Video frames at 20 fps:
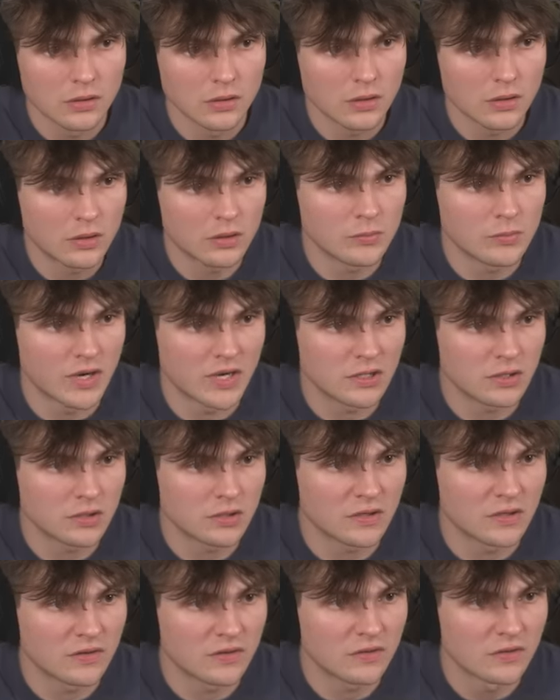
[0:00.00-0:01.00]
Oh my
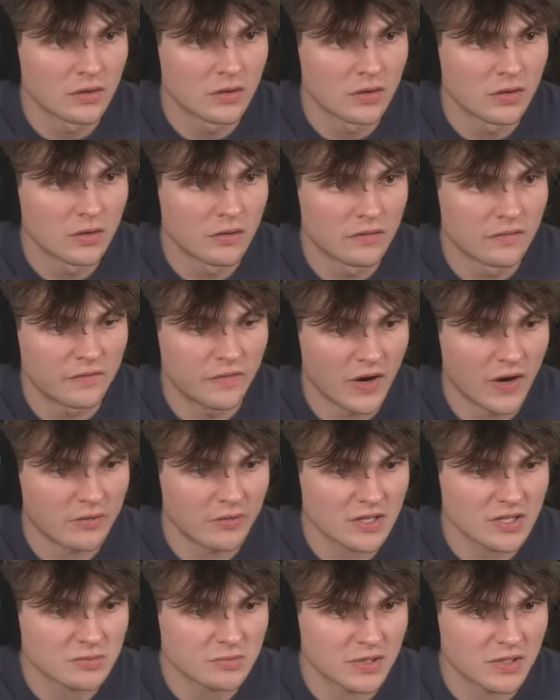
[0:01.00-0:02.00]
goodness. Fire
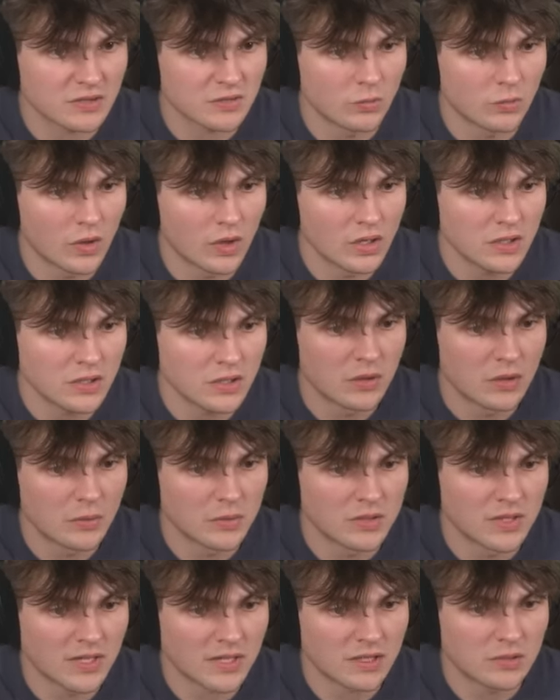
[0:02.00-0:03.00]
aspect 1? I
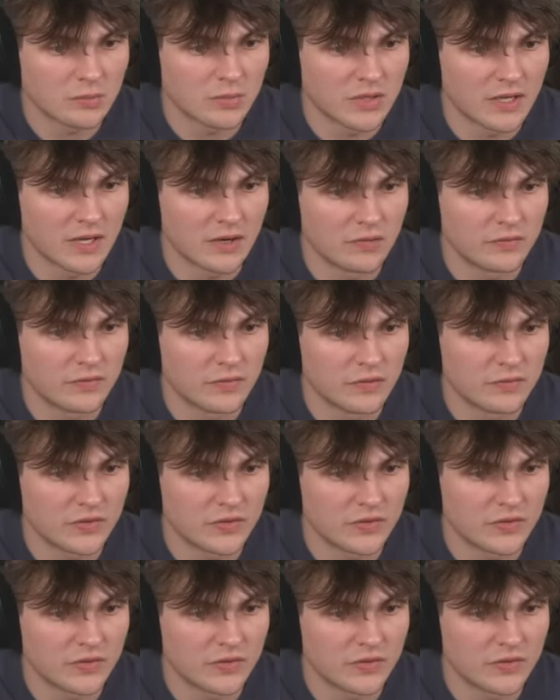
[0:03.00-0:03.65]
mean, that could be helpful for